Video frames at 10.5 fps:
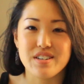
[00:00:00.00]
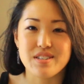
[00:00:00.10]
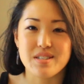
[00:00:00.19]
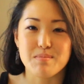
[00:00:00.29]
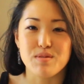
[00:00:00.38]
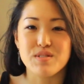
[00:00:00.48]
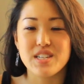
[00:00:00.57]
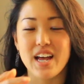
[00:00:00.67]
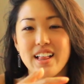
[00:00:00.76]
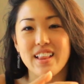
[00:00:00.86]
years
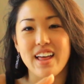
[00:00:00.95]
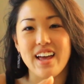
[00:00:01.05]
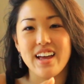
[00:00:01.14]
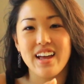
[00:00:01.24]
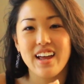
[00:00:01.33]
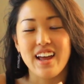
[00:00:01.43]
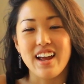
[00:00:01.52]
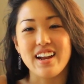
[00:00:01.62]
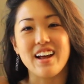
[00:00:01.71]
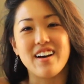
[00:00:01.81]
moved to LA,
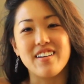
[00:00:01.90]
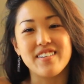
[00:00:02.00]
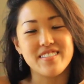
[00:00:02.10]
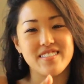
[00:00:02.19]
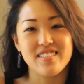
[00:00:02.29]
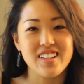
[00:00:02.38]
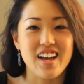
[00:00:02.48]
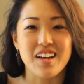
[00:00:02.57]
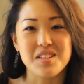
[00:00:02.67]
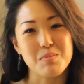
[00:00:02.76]
and now,
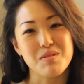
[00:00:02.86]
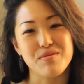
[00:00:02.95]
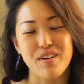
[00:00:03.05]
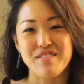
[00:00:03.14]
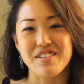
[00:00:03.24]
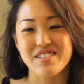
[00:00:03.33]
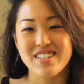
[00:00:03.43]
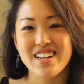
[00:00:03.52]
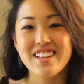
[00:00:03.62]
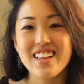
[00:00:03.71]
yeah, it's been 5
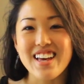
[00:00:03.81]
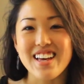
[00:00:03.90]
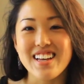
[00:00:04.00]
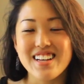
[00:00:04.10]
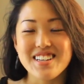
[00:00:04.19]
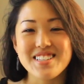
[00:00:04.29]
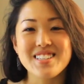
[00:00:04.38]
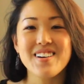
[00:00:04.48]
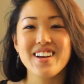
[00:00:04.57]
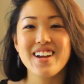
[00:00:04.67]
years in LA.
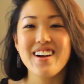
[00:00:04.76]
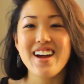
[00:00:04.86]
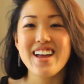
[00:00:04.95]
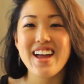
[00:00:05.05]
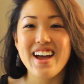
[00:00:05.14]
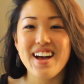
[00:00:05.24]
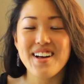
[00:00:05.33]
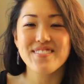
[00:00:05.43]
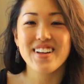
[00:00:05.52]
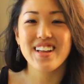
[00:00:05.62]
So here I
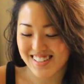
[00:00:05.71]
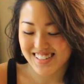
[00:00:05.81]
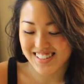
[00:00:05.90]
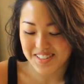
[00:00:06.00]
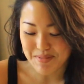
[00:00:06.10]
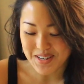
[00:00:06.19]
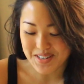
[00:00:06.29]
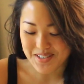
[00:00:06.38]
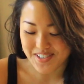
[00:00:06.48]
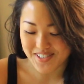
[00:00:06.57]
am. That's my
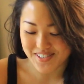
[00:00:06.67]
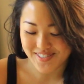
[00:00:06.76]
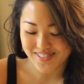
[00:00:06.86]
intro.